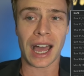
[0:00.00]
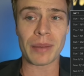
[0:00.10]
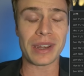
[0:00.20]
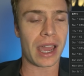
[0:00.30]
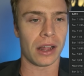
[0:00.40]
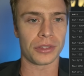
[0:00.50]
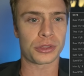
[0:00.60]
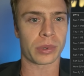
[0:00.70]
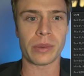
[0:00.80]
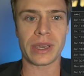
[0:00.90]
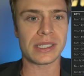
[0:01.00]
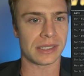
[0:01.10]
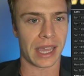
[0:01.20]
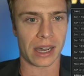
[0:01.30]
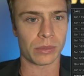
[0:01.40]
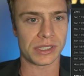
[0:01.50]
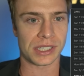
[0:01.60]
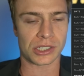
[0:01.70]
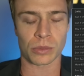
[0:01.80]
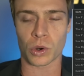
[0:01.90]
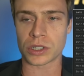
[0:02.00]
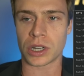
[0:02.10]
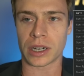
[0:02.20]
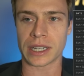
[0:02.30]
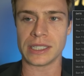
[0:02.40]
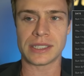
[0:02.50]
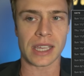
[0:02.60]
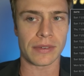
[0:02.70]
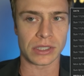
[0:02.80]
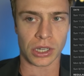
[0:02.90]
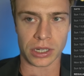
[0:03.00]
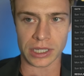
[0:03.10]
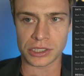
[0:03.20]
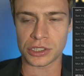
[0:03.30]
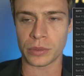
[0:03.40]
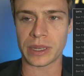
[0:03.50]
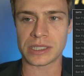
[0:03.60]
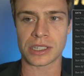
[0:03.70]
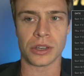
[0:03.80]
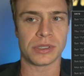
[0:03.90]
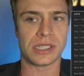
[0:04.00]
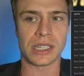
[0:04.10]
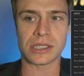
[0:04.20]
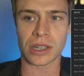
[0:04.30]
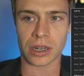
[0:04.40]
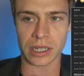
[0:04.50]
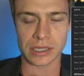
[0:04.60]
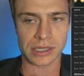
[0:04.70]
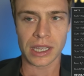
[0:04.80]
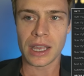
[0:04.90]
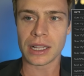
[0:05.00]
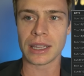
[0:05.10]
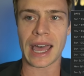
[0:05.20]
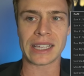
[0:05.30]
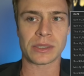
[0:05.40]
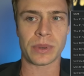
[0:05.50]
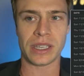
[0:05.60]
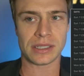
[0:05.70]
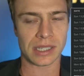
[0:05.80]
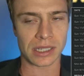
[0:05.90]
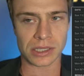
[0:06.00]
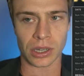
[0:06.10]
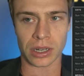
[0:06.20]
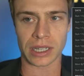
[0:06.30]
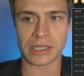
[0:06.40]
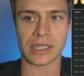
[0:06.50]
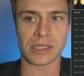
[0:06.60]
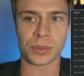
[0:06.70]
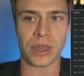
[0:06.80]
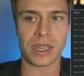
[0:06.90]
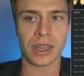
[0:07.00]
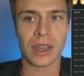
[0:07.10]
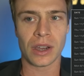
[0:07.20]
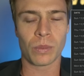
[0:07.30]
I mean, hell, 3 weeks now with 6 or more targets, 7 targets 2 weeks ago, 6 targets last week, 6 targets this week.